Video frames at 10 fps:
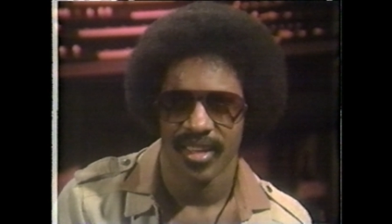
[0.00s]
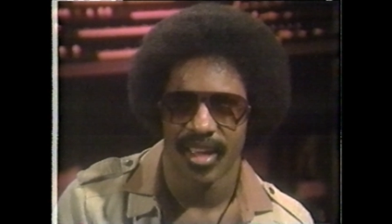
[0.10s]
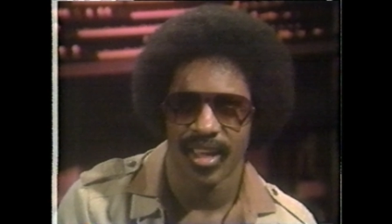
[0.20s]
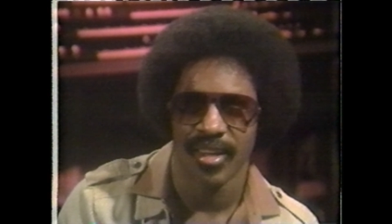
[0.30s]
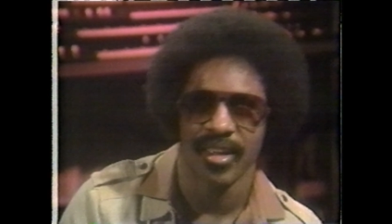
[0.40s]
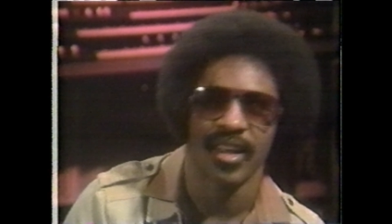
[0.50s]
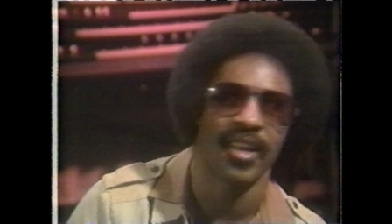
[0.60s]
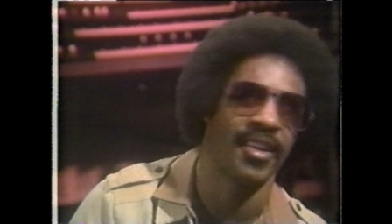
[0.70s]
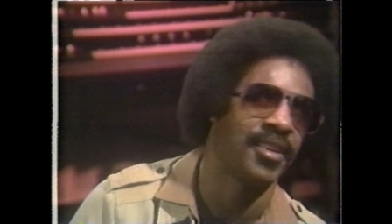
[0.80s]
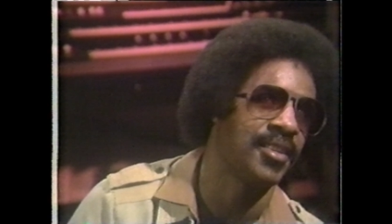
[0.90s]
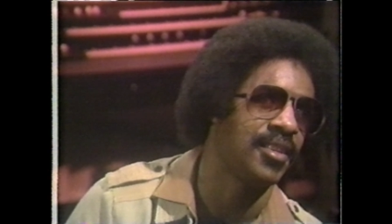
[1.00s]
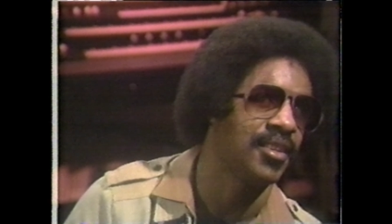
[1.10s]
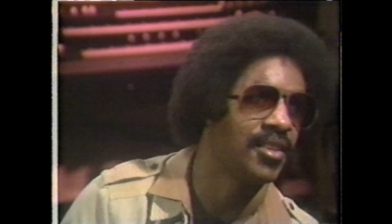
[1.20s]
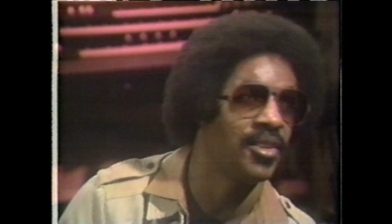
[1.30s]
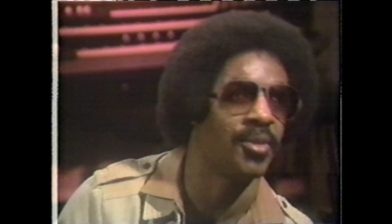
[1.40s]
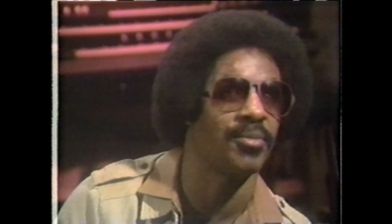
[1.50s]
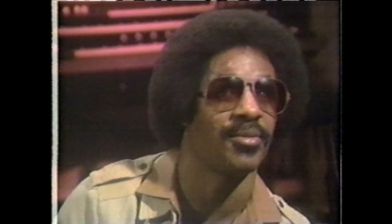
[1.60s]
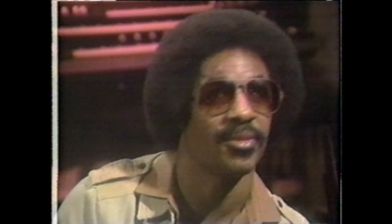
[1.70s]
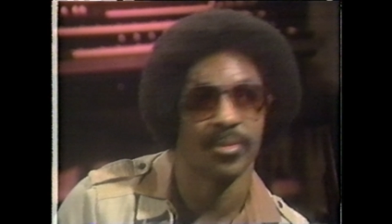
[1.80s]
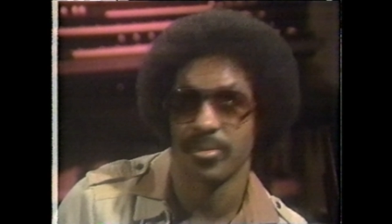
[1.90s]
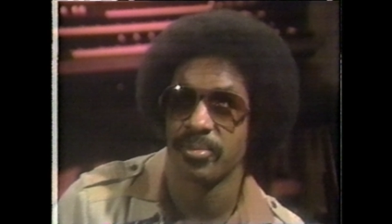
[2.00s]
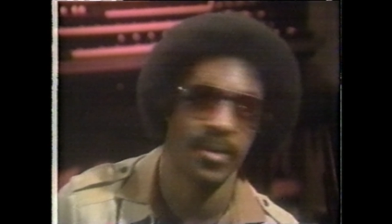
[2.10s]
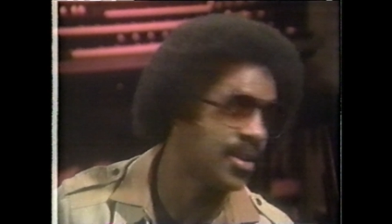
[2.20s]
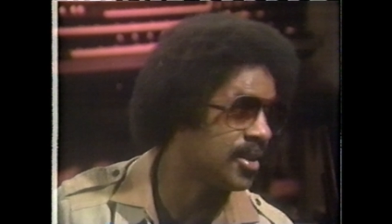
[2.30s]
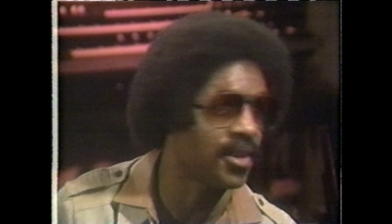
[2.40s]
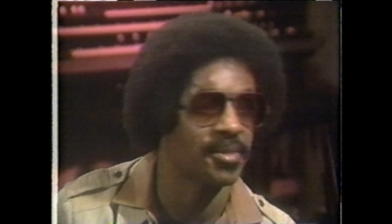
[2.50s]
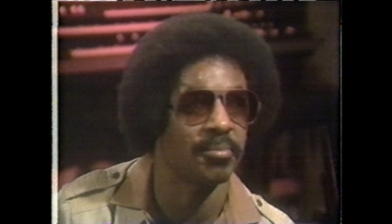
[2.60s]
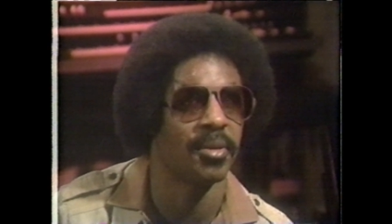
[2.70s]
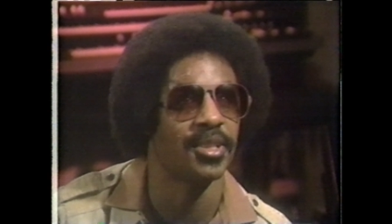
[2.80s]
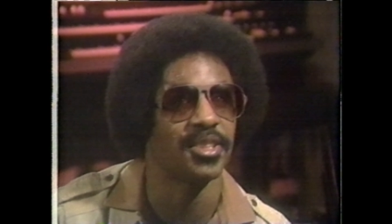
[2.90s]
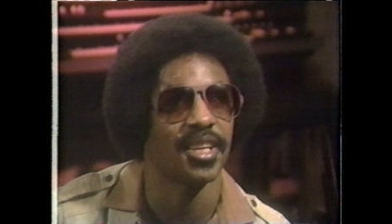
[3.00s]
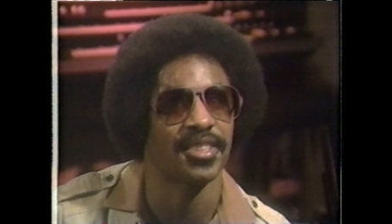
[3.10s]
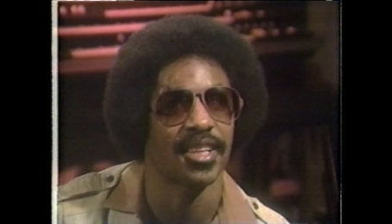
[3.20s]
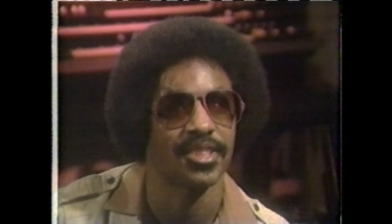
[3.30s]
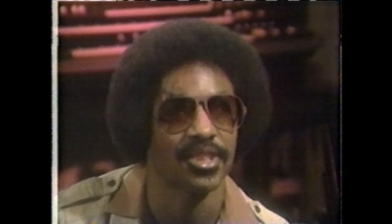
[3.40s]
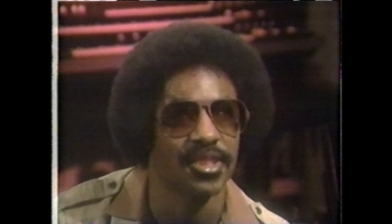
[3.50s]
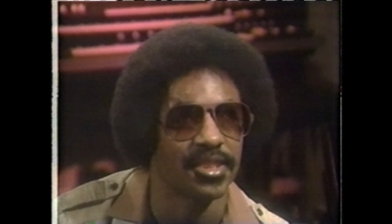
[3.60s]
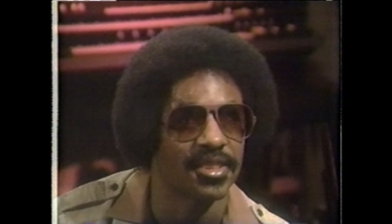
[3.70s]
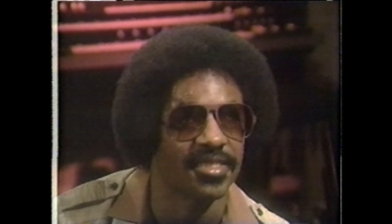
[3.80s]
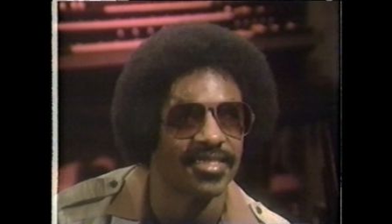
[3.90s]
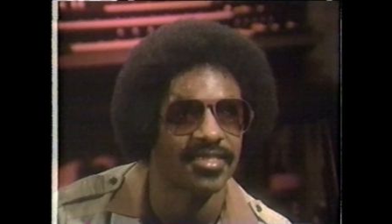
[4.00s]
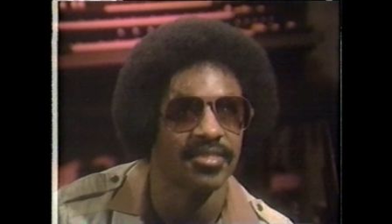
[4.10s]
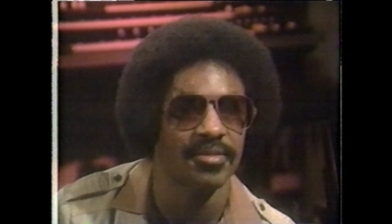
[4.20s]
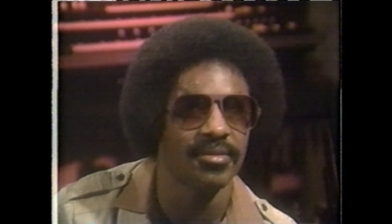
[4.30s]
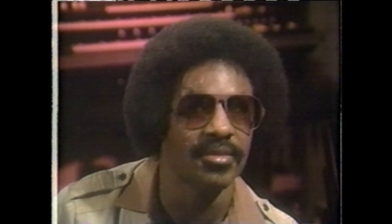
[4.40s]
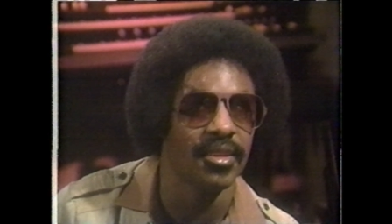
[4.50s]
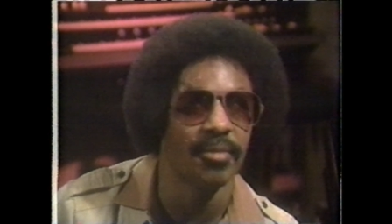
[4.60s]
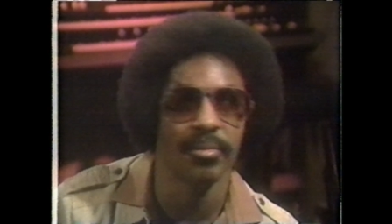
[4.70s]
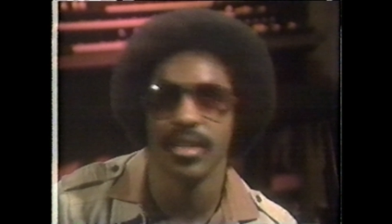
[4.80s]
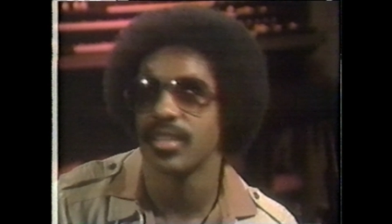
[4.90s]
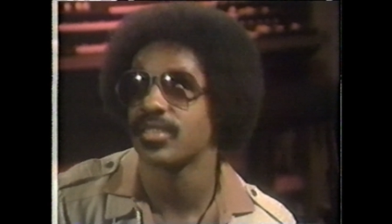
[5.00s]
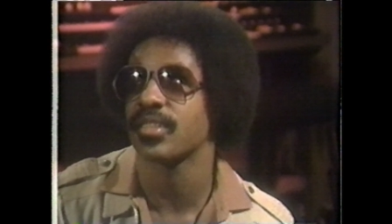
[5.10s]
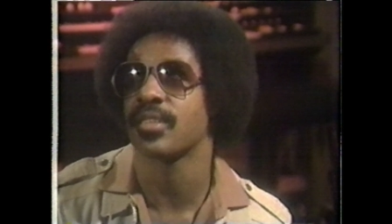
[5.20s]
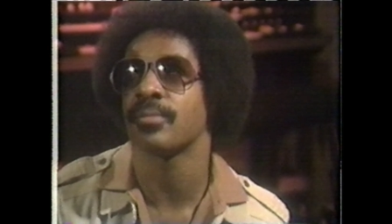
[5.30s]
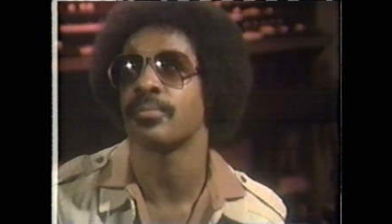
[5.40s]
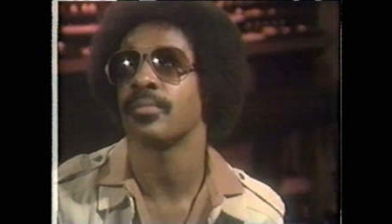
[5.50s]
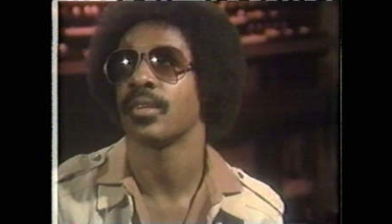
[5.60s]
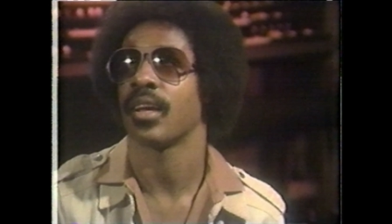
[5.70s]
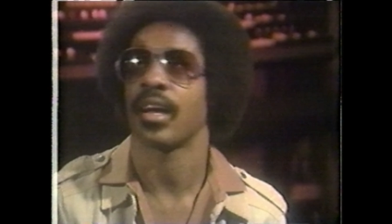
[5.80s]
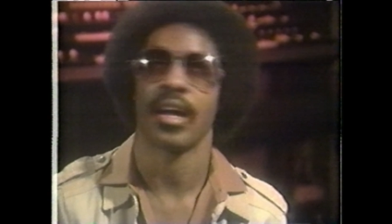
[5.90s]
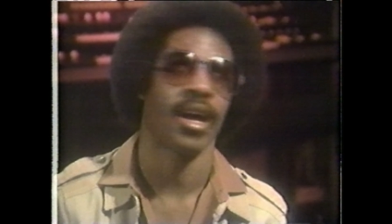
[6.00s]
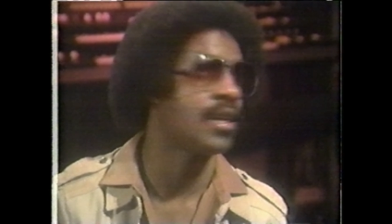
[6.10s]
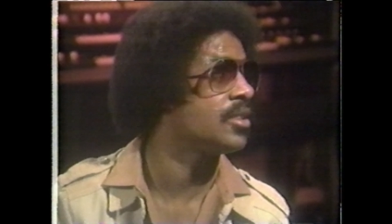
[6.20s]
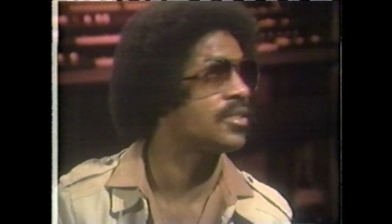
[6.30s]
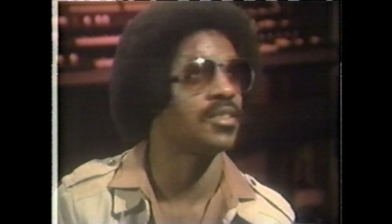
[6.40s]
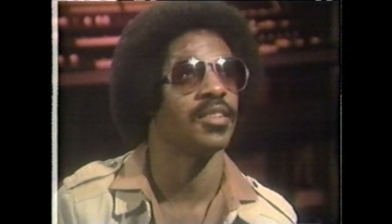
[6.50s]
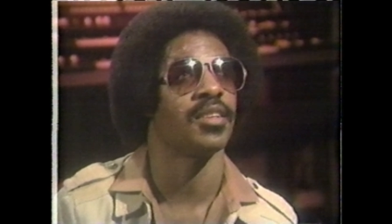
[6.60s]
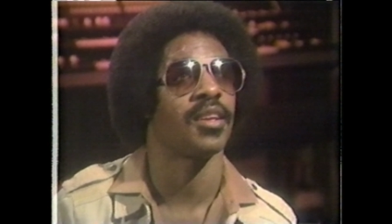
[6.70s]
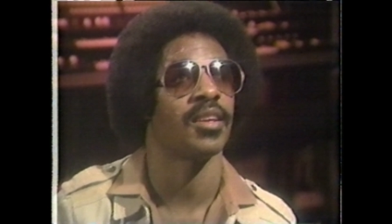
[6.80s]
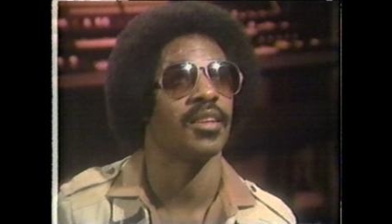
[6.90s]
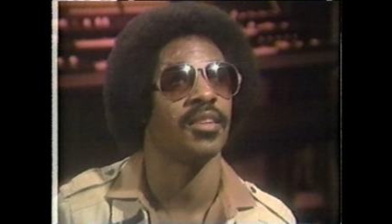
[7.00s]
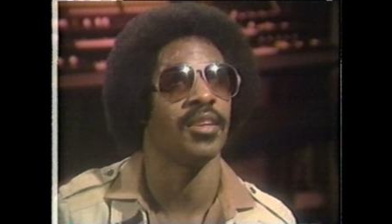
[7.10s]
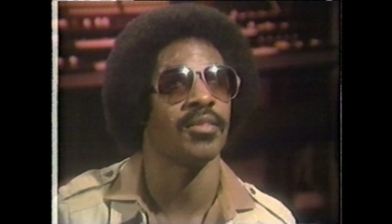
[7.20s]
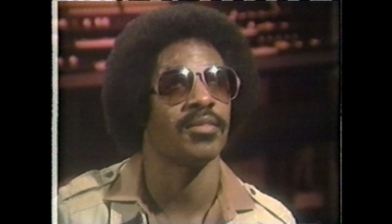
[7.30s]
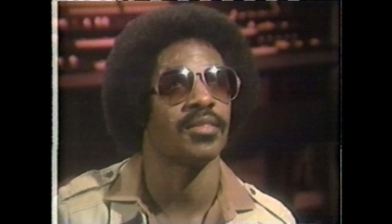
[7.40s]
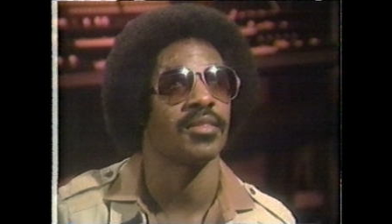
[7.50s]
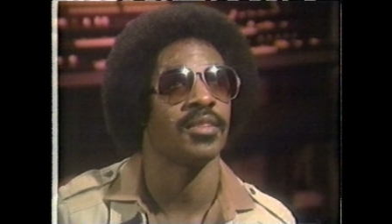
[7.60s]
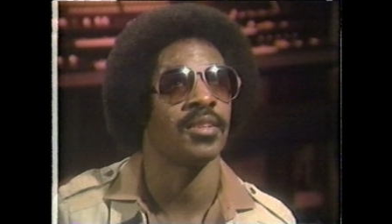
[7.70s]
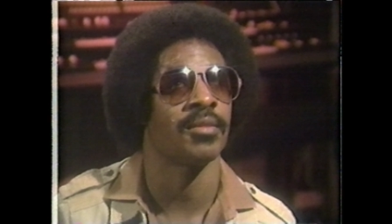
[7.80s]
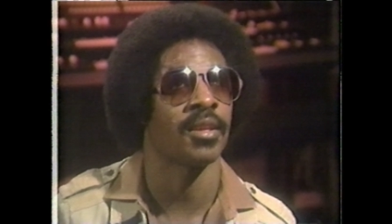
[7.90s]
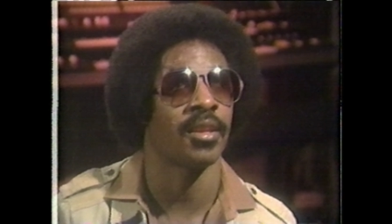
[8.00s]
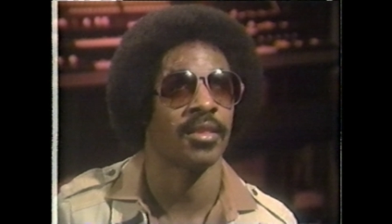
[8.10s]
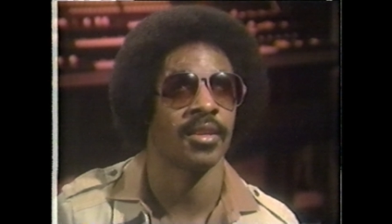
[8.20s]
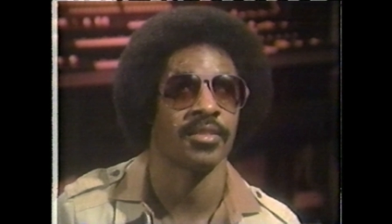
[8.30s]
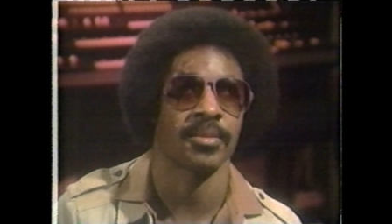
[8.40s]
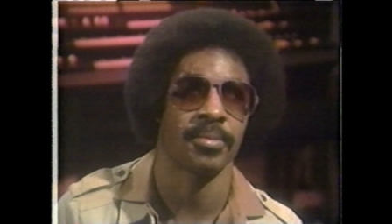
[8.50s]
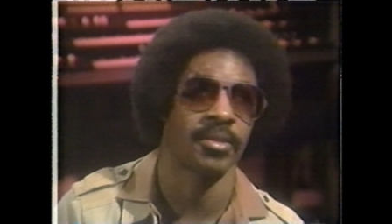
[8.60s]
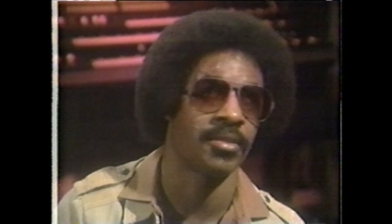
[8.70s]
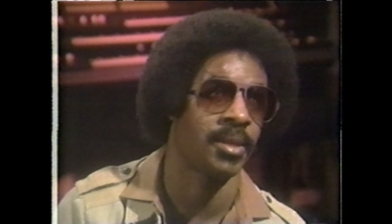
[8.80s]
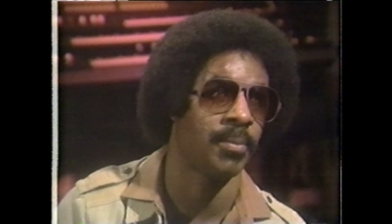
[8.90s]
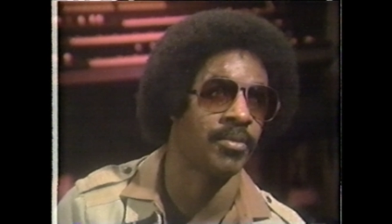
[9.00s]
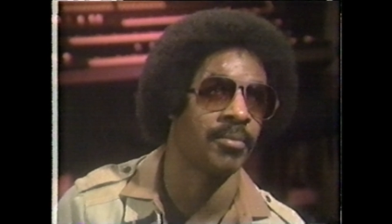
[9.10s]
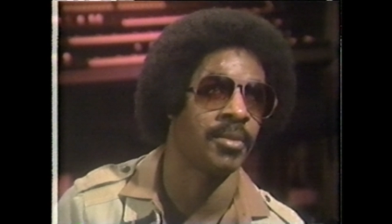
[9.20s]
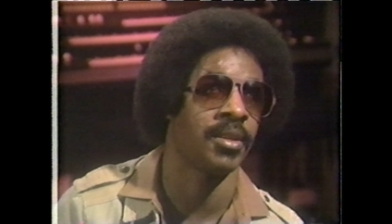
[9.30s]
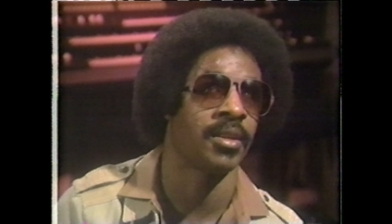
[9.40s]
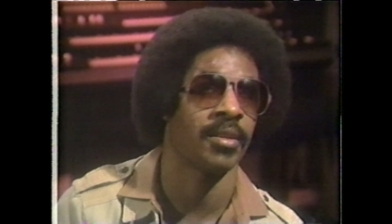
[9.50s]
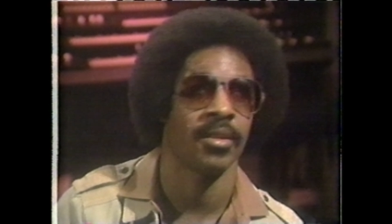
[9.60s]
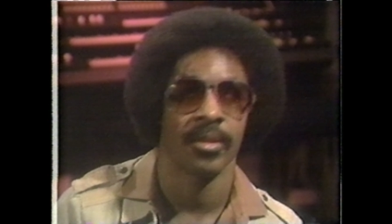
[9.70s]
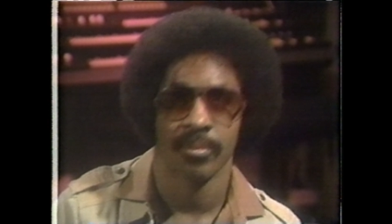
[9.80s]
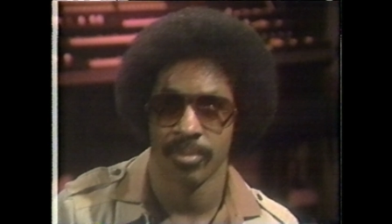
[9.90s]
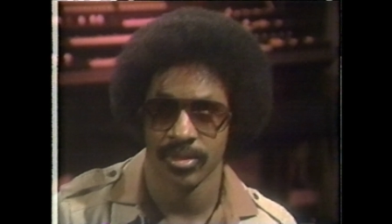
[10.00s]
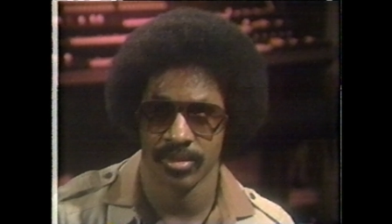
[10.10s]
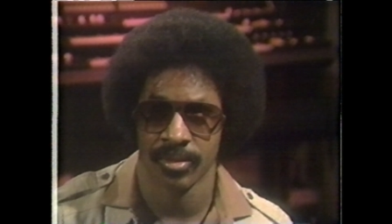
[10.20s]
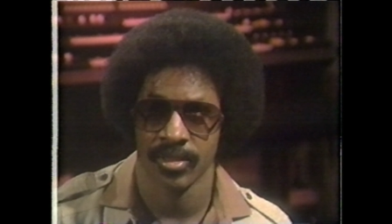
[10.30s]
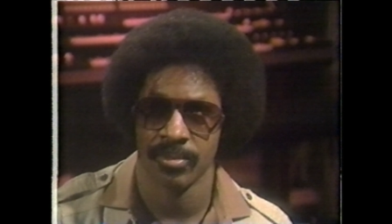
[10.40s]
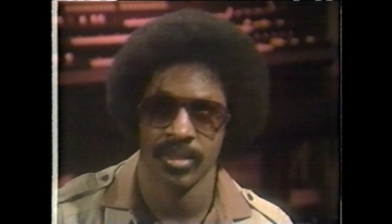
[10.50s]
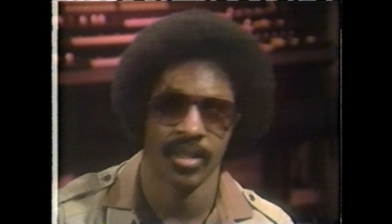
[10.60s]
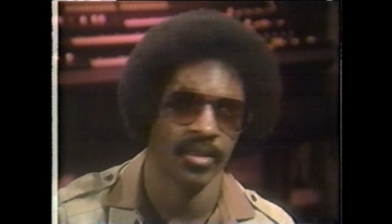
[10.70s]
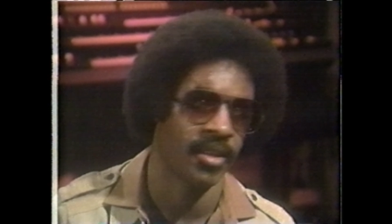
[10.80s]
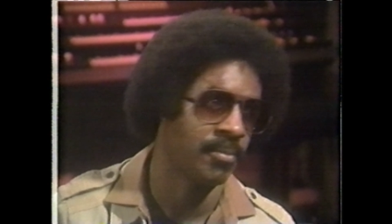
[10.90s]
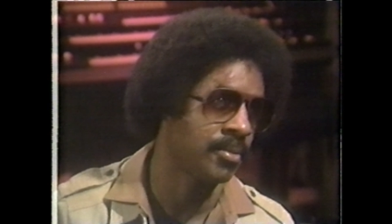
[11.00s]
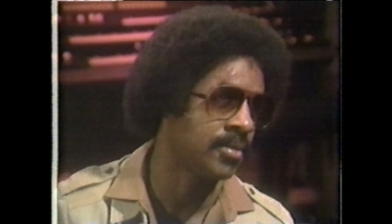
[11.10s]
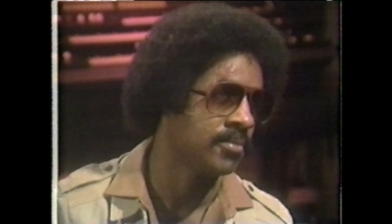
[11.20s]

I, I don't read it as much as I should because um, I just don't. You know, a lot of things are put on tape for me, and uh, books are read to me like that. But